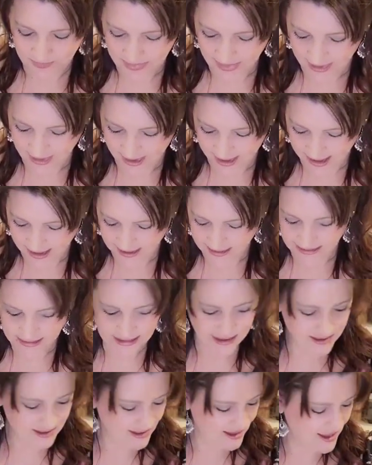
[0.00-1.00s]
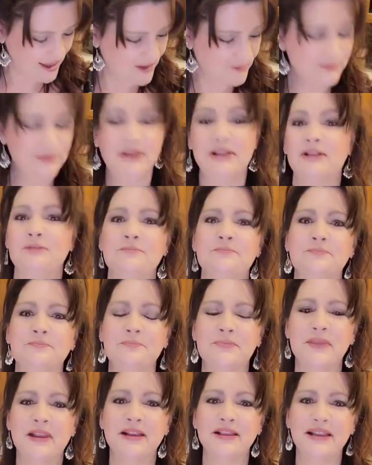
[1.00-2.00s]
And I will
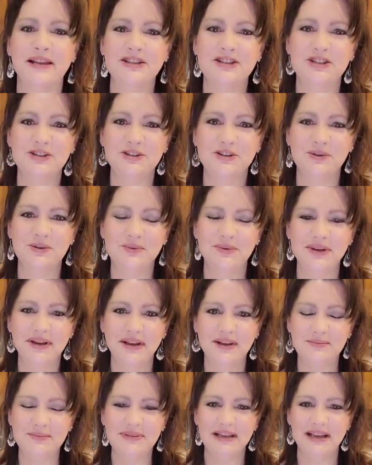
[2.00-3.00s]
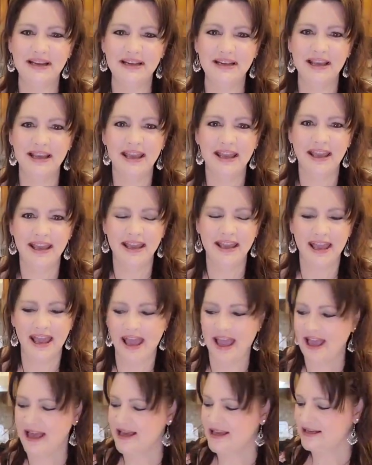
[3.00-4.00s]
let you know when I am done
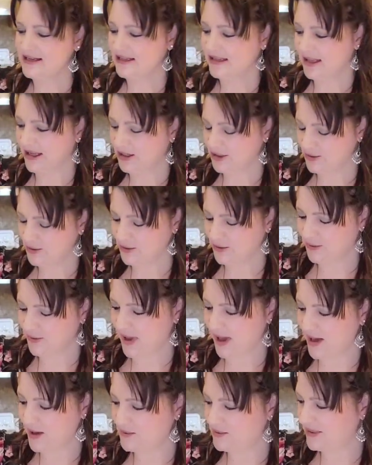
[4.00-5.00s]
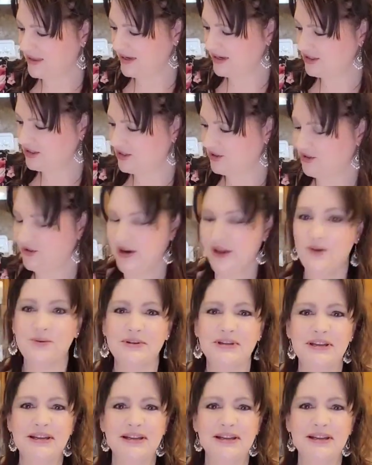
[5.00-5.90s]
and let you know how they turn out.